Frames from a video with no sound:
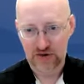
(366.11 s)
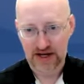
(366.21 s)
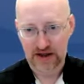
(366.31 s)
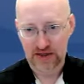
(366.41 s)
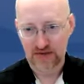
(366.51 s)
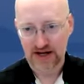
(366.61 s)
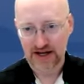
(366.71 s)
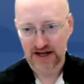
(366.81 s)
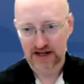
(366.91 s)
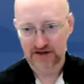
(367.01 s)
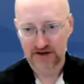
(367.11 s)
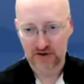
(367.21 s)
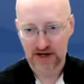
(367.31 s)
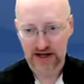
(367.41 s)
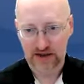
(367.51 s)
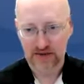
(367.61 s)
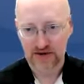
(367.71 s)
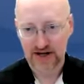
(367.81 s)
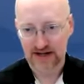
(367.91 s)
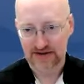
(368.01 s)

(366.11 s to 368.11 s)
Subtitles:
heading 3, heading 2, heading 3,